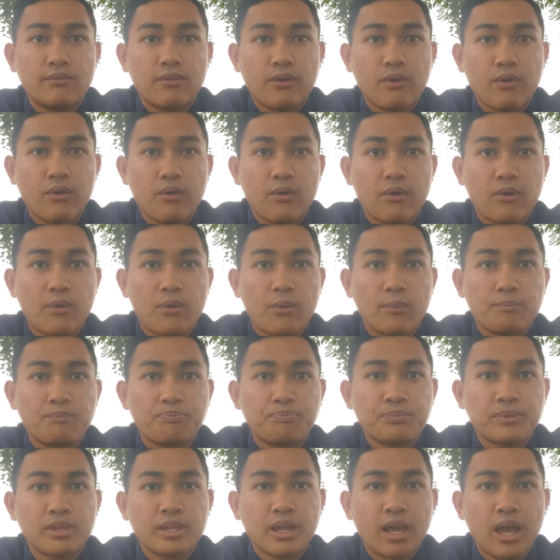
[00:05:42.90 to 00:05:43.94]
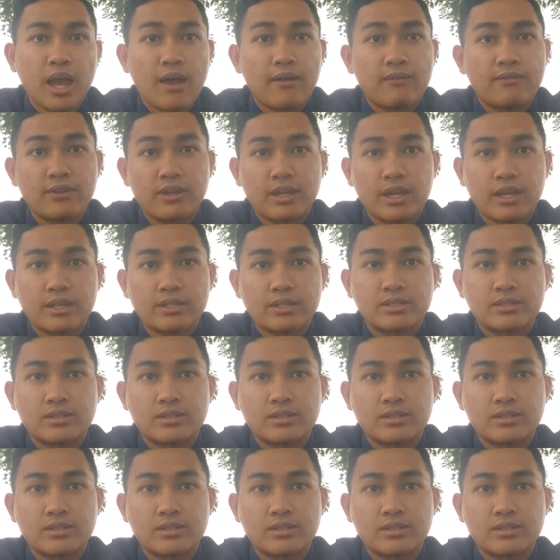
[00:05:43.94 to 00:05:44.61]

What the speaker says: for healthcare